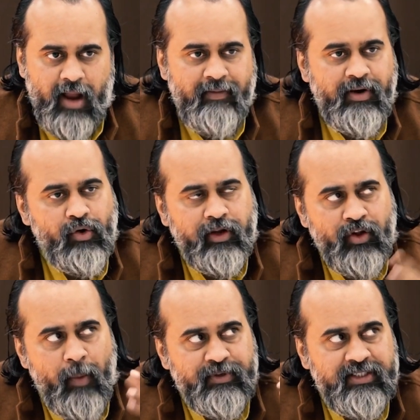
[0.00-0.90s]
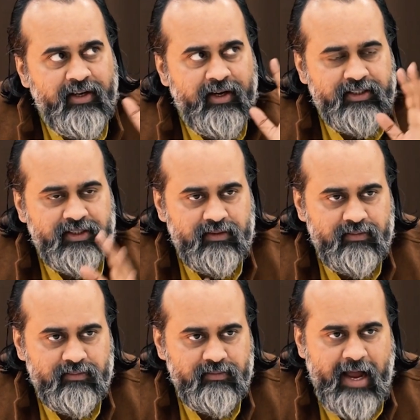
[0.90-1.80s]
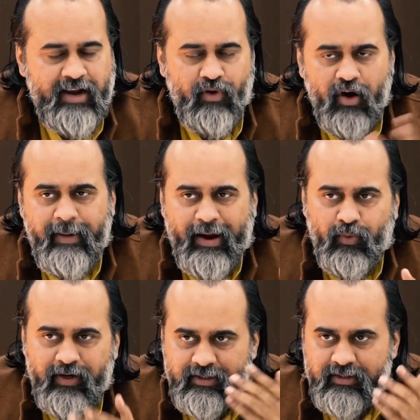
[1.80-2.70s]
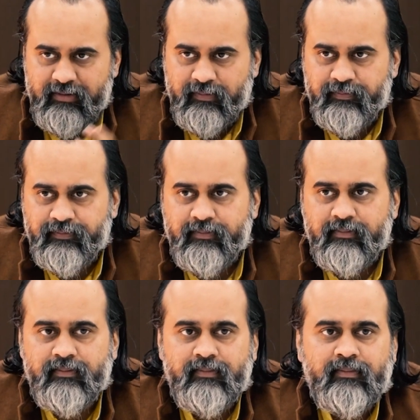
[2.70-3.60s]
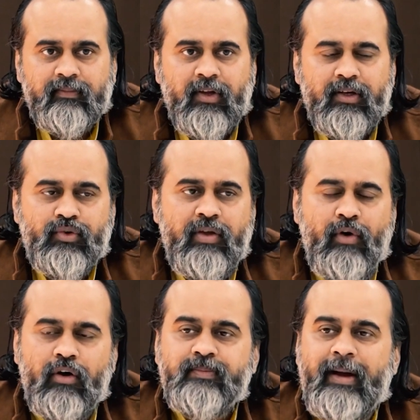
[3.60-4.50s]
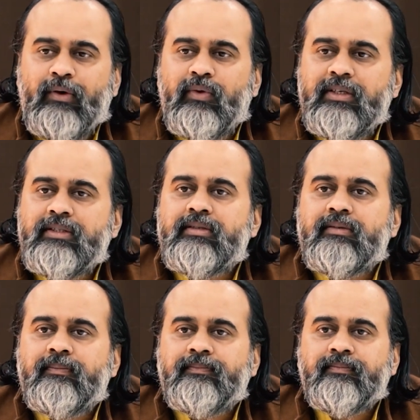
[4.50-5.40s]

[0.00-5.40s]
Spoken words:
I will look in the opposite direction. I'll walk backwards. So he walks backwards.